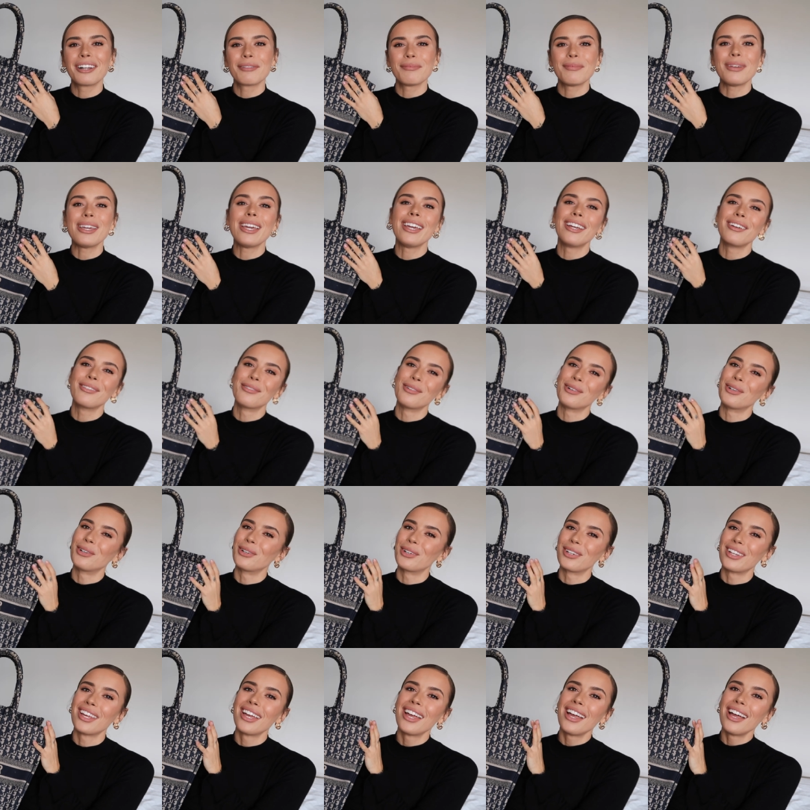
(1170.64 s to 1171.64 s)
bag being
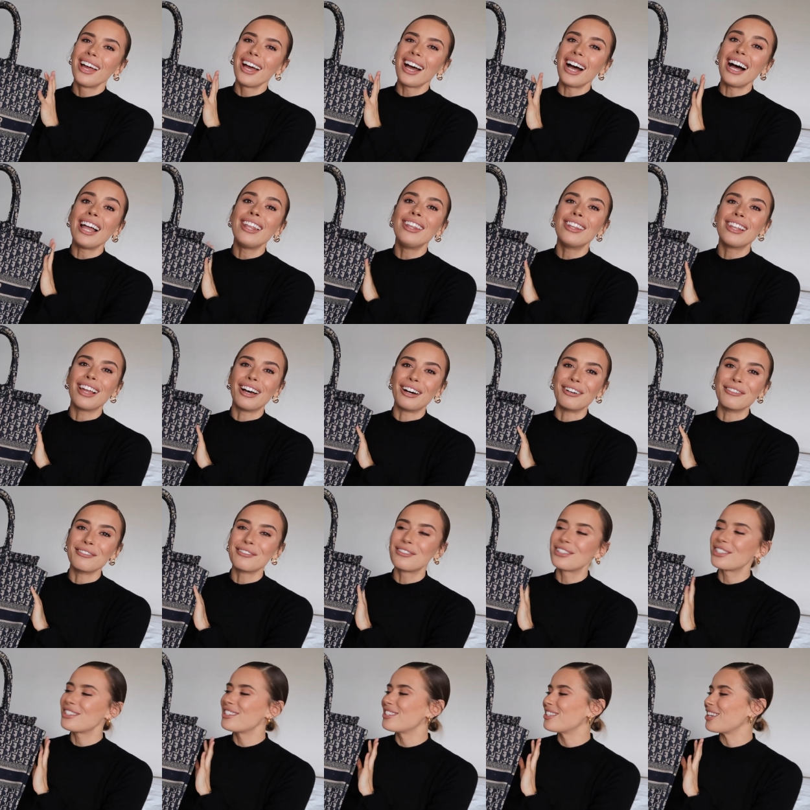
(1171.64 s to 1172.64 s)
worn and
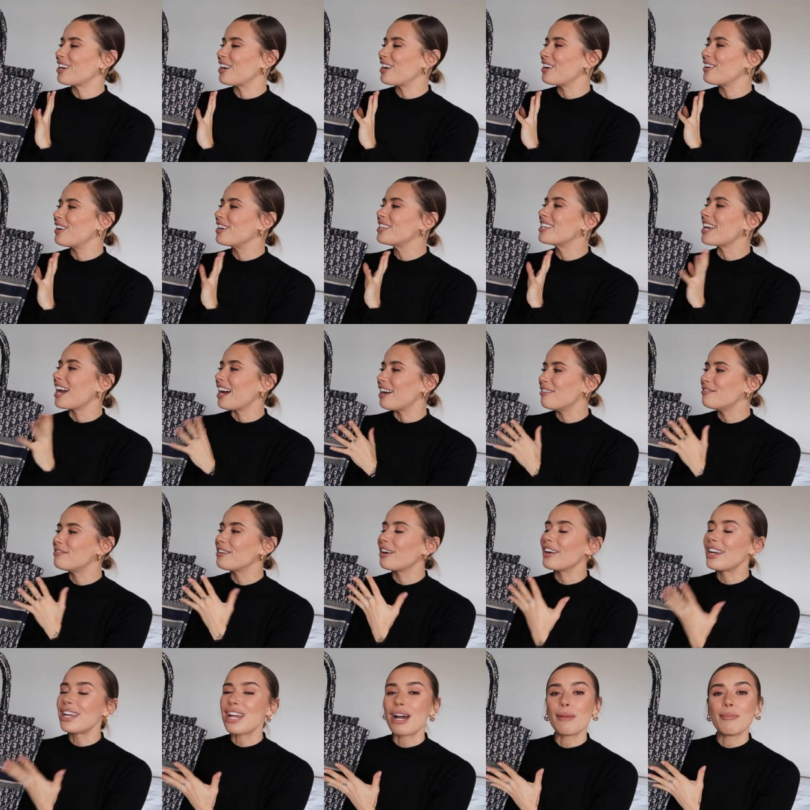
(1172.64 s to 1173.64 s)
loved. So yeah,
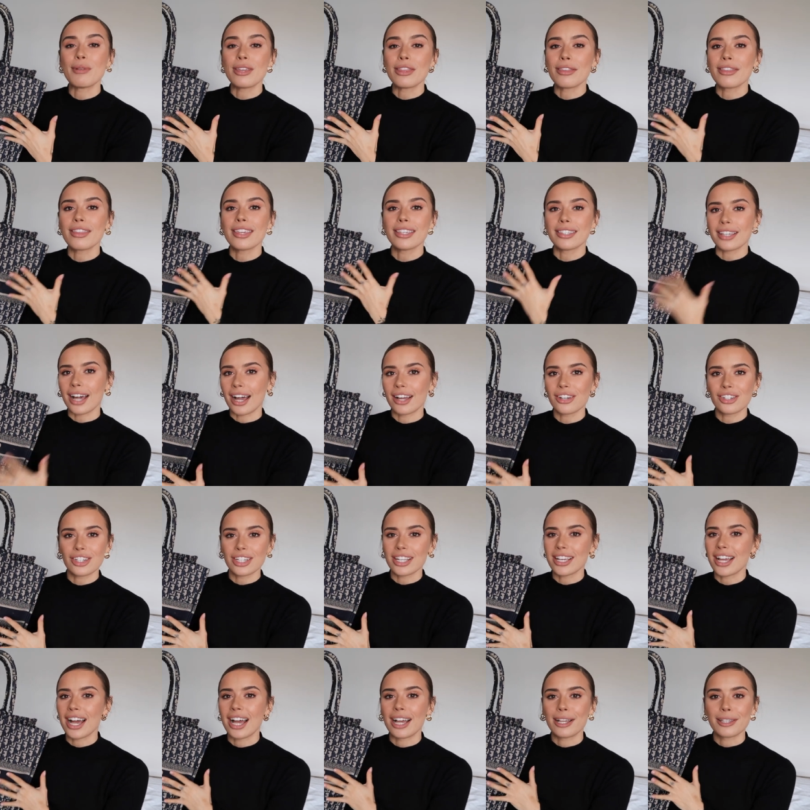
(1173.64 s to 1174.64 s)
very happy that this
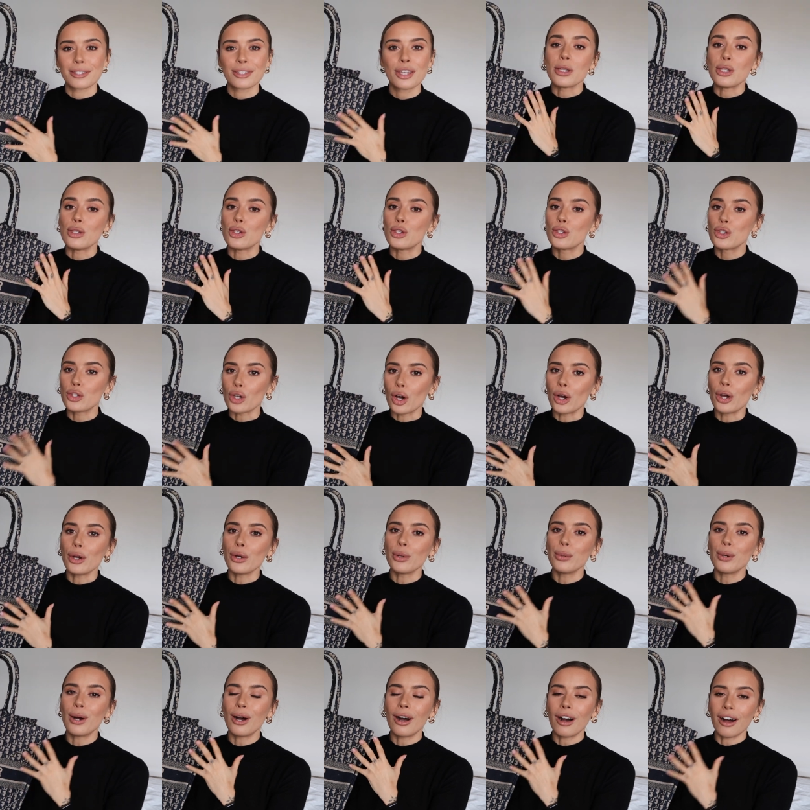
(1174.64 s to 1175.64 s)
actually has been
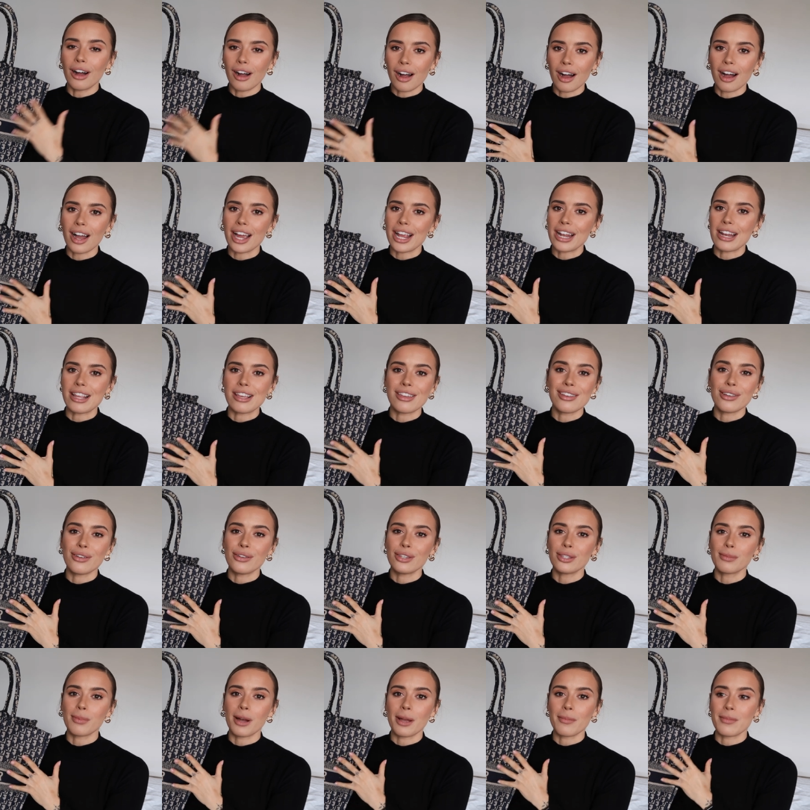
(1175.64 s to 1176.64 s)
so highly
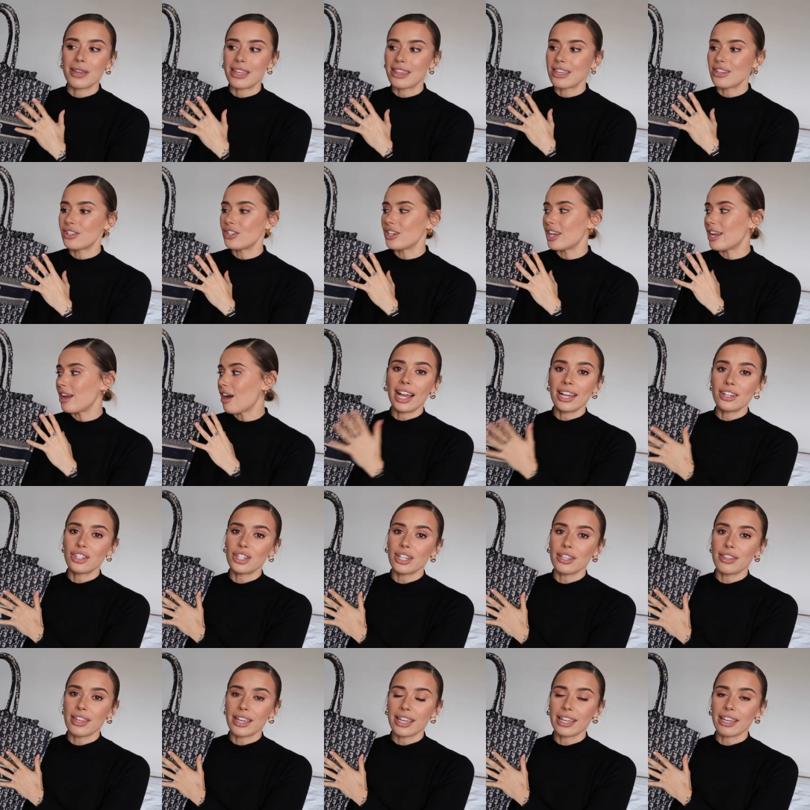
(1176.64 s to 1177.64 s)
used by me this year. I
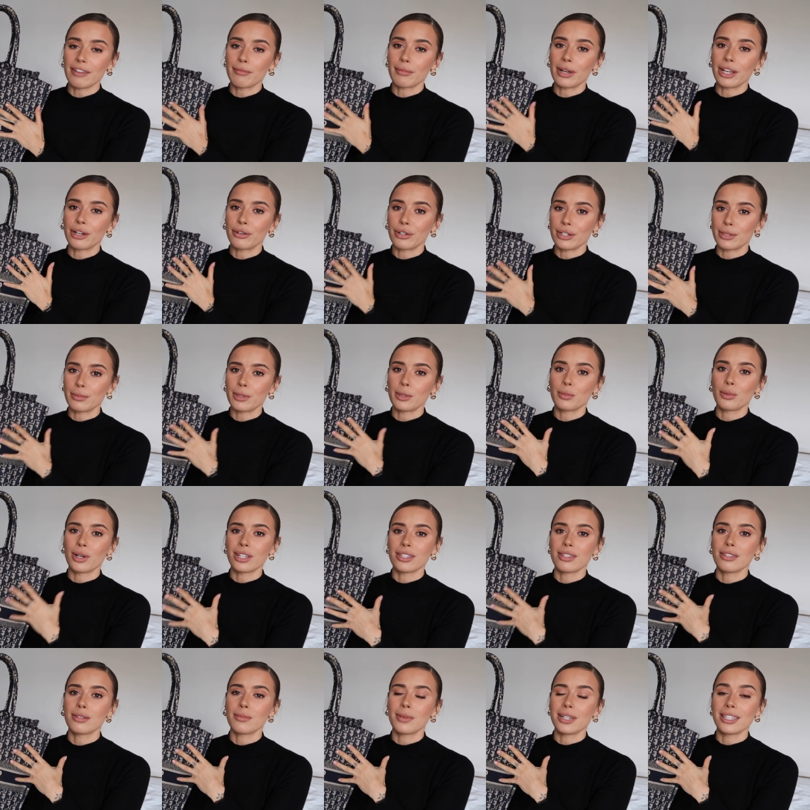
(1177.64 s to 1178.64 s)
actually think if my Christmas
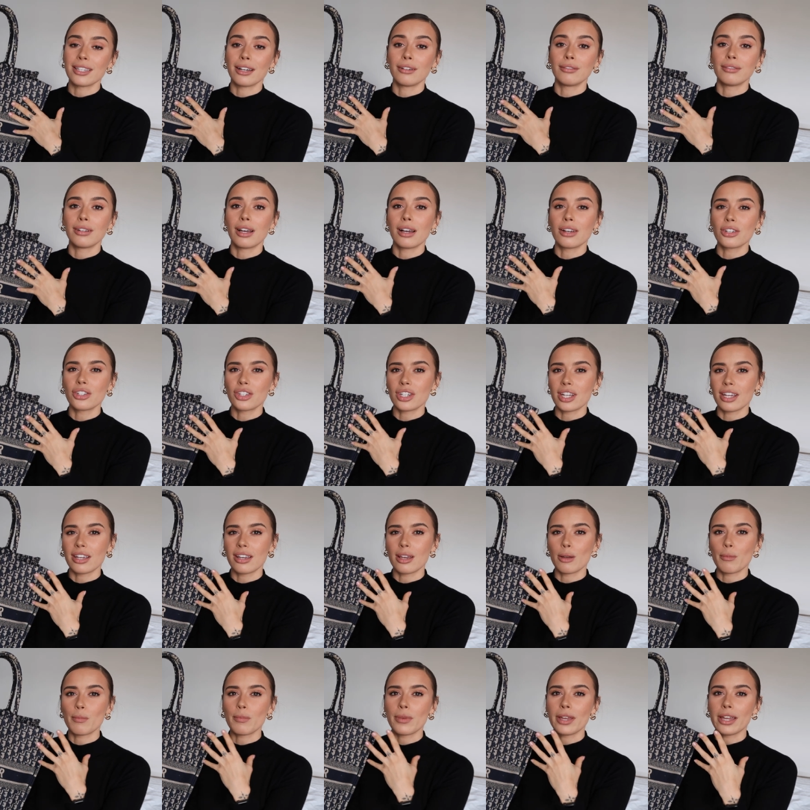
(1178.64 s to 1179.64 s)
present to myself last year
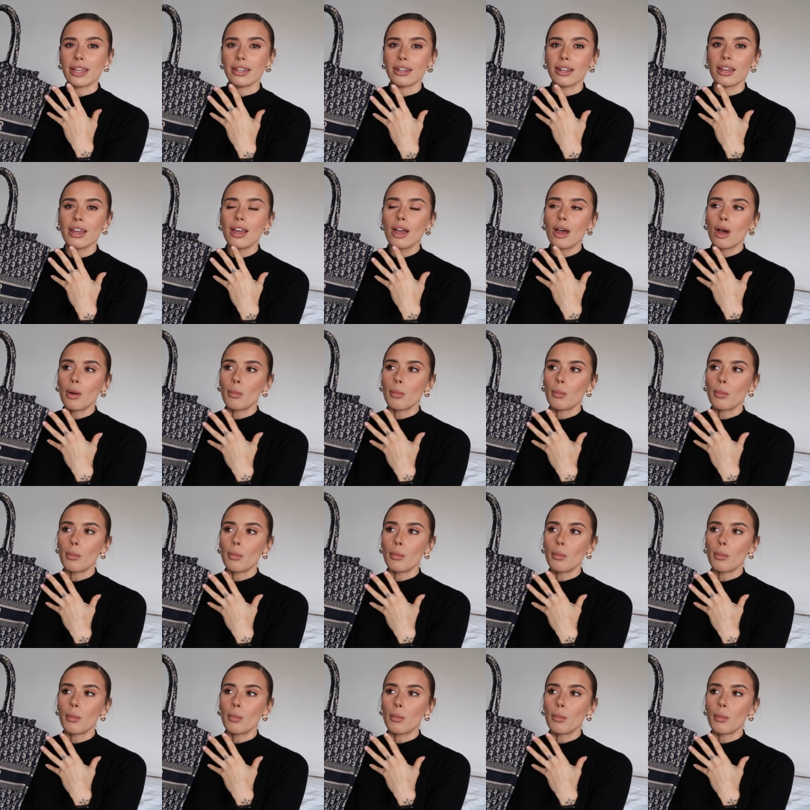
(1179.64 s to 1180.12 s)
had been